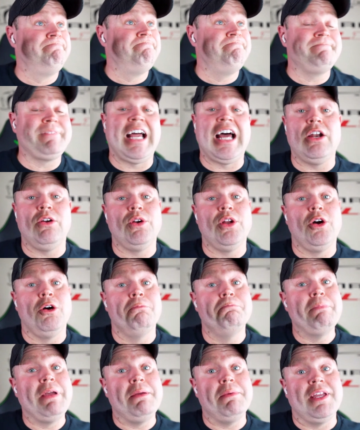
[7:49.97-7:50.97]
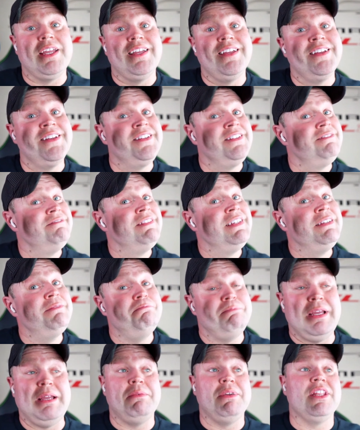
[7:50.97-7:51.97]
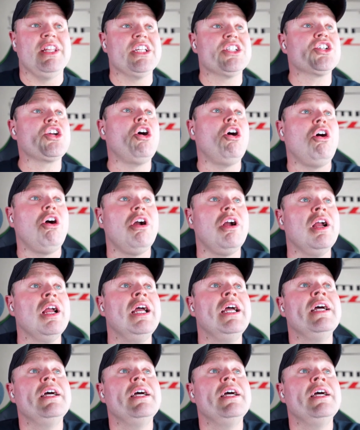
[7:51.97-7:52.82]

I don't know. Maybe. Maybe this car.